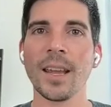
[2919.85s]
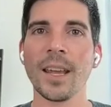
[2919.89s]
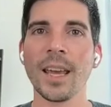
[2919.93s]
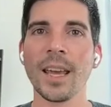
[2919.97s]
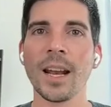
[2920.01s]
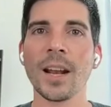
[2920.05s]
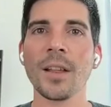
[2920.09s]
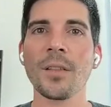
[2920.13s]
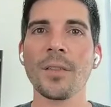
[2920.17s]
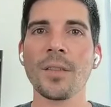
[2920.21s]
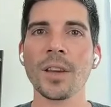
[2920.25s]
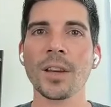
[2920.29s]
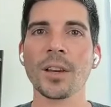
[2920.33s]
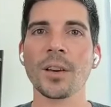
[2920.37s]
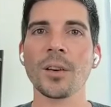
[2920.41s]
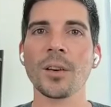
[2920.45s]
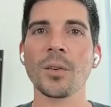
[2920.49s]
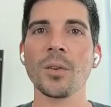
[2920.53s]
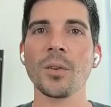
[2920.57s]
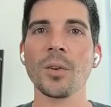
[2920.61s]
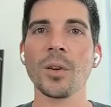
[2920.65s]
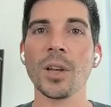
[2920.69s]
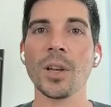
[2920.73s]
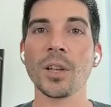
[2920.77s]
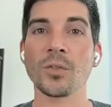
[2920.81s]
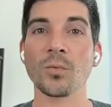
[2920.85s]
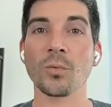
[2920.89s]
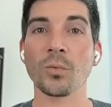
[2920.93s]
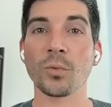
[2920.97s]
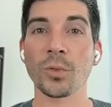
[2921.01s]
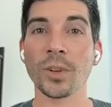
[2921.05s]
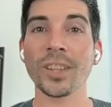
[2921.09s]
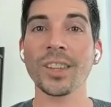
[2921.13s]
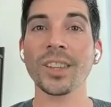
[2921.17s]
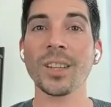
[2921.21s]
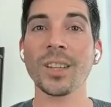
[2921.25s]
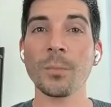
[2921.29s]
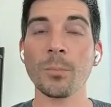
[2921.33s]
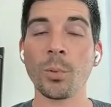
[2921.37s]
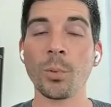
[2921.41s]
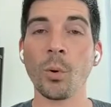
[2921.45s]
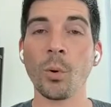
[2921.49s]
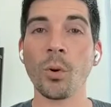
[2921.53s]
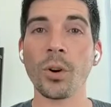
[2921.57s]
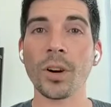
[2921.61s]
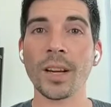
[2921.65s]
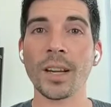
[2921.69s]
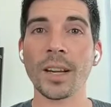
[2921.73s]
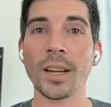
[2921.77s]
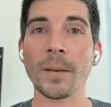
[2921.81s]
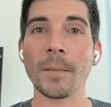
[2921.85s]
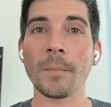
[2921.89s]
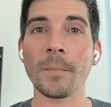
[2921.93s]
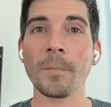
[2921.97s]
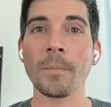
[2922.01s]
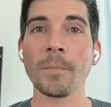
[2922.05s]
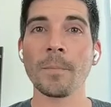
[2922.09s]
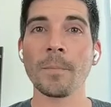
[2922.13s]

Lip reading: And I think it's really important,